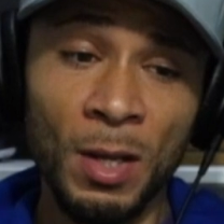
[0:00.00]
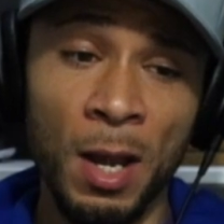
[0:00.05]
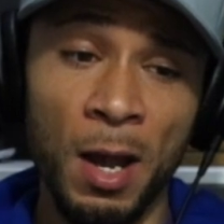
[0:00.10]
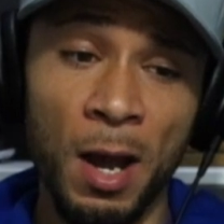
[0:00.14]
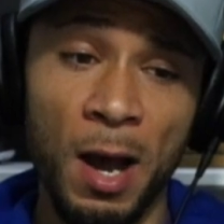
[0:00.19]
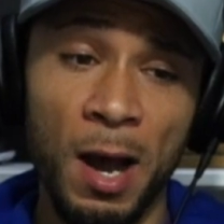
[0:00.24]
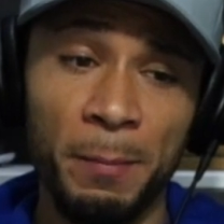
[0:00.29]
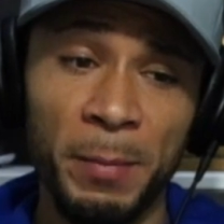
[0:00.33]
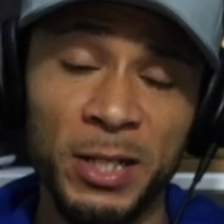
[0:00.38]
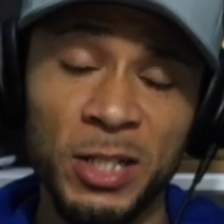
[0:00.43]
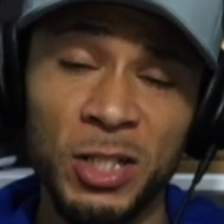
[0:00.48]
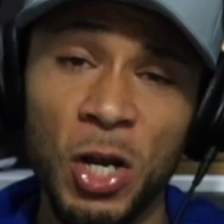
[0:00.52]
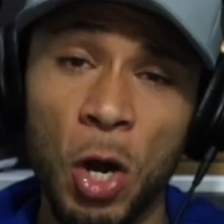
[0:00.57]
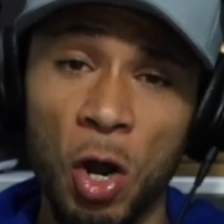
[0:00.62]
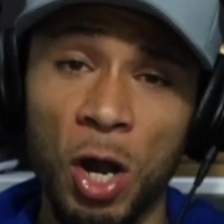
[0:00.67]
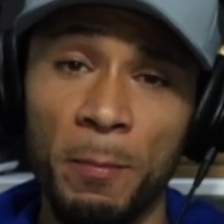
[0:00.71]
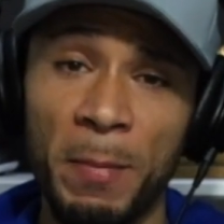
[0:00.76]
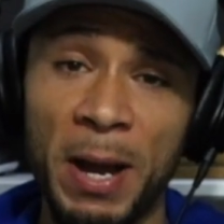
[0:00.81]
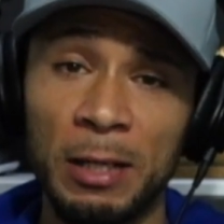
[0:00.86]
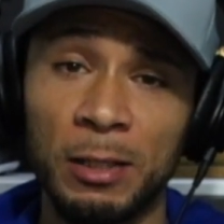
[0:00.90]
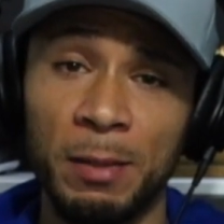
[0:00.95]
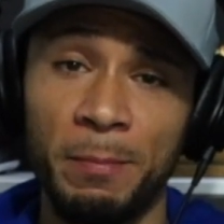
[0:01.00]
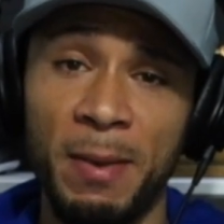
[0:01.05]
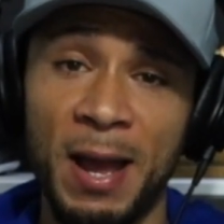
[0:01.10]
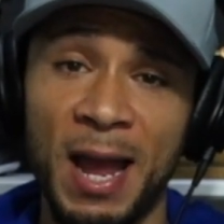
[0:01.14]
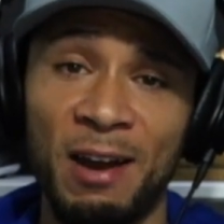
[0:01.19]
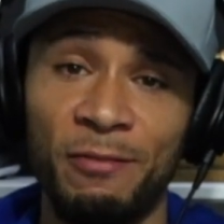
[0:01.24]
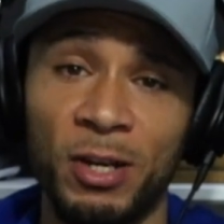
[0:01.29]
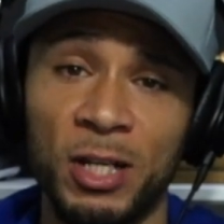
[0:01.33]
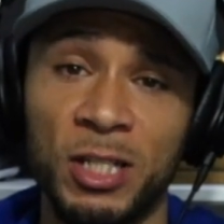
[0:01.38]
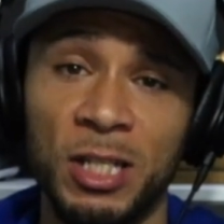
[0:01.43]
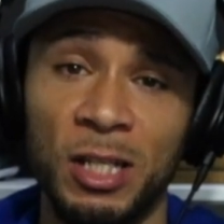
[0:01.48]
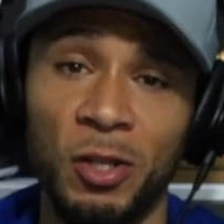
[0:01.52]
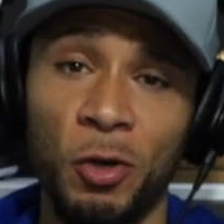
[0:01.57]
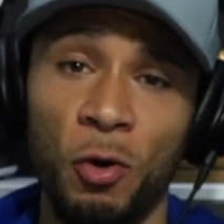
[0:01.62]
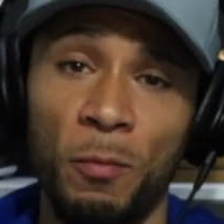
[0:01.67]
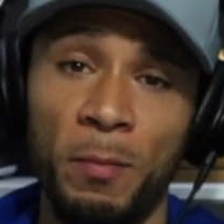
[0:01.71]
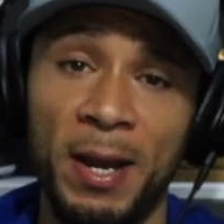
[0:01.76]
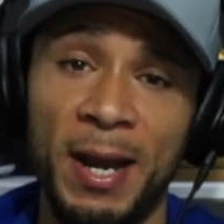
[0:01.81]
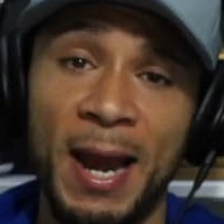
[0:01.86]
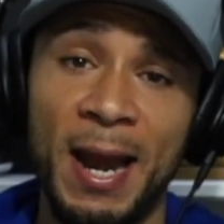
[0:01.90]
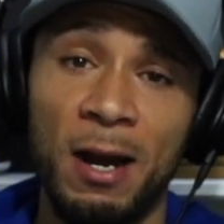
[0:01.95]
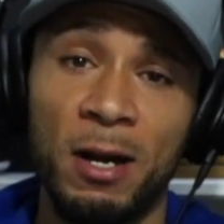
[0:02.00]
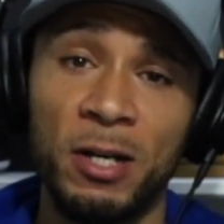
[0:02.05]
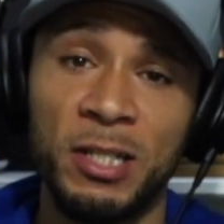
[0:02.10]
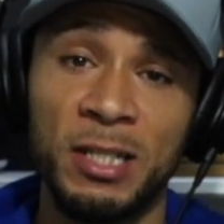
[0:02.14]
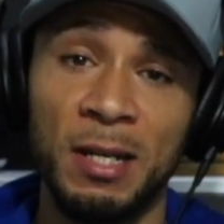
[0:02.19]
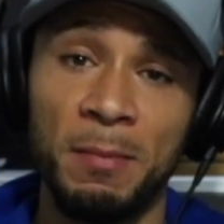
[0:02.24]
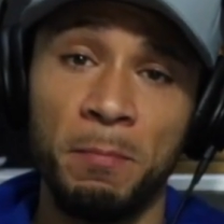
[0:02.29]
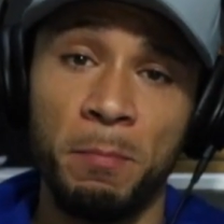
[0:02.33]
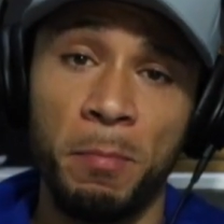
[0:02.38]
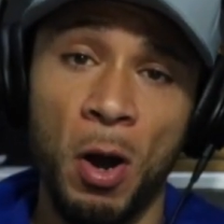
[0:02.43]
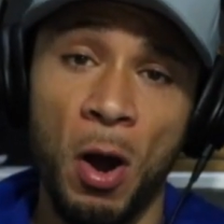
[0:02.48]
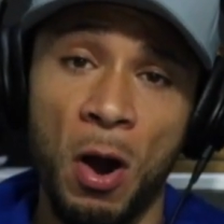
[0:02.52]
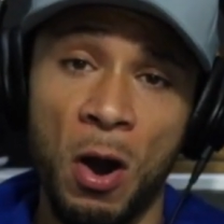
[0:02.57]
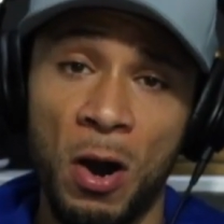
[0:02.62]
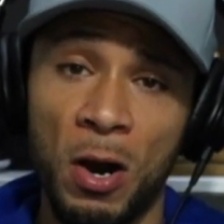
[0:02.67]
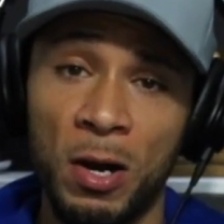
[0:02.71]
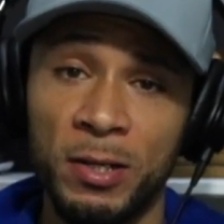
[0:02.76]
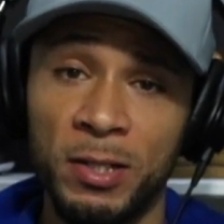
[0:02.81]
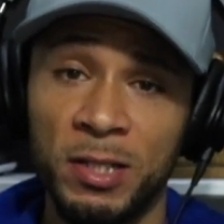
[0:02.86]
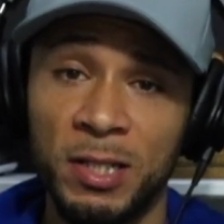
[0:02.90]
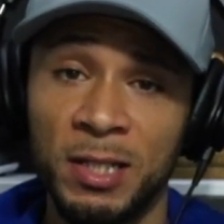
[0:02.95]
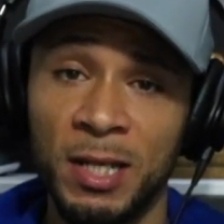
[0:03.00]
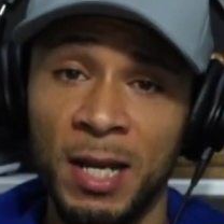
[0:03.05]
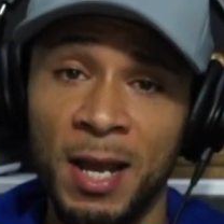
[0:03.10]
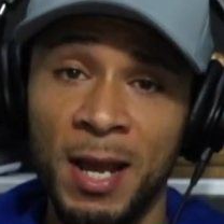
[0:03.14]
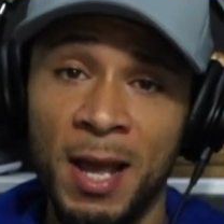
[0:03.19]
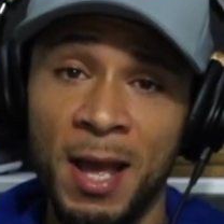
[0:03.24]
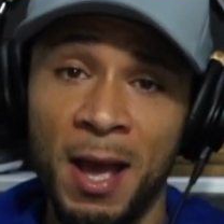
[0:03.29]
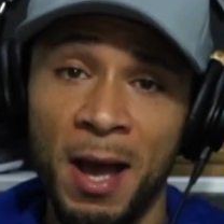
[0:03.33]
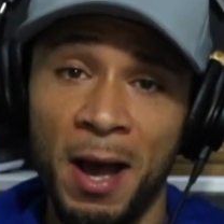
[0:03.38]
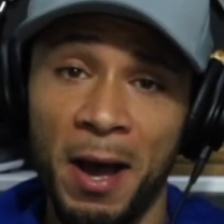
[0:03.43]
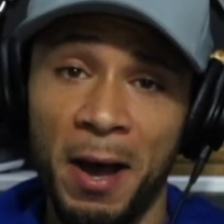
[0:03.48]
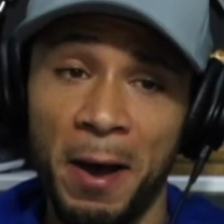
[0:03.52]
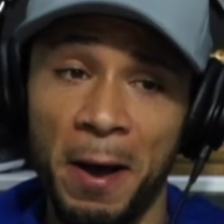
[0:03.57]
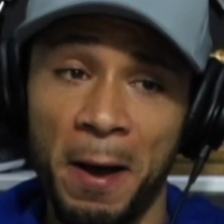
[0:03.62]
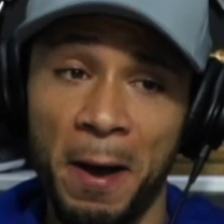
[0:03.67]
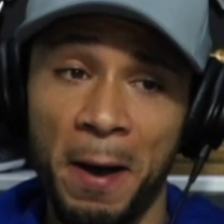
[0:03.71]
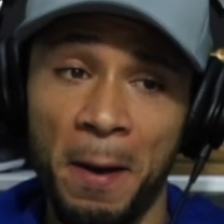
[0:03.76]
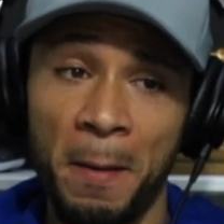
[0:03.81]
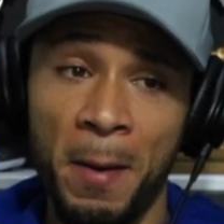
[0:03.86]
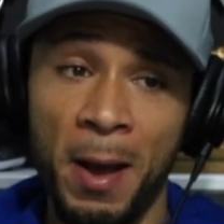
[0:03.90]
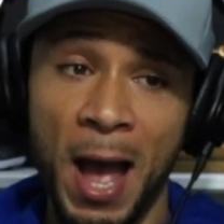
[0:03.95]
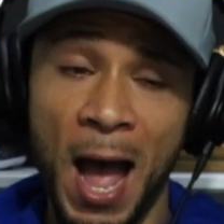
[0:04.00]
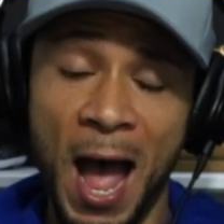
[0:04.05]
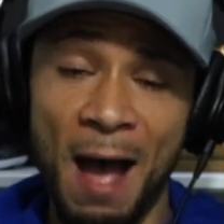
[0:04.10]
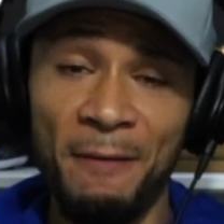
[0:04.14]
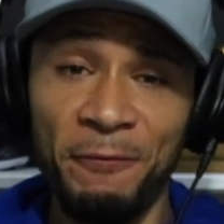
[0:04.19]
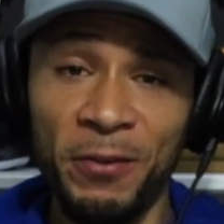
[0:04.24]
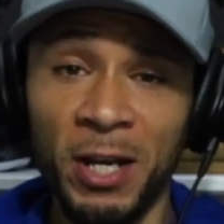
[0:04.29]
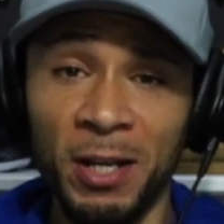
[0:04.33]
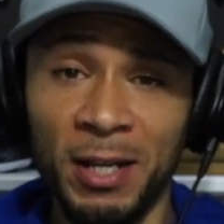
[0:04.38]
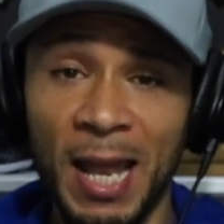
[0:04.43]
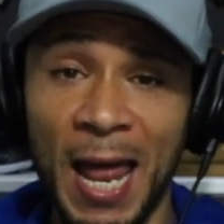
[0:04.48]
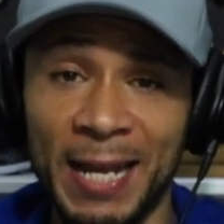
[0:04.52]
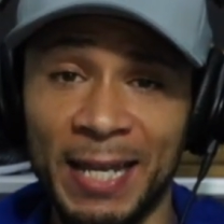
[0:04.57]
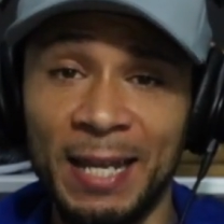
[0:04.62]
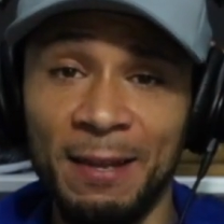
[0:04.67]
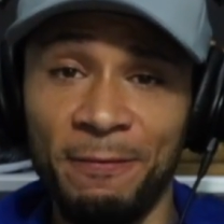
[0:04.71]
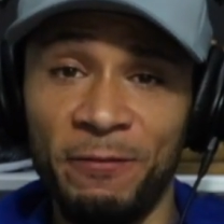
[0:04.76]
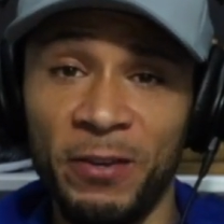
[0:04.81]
Let's talk about the Mavericks a little bit. Harrison Barnes. I feel like he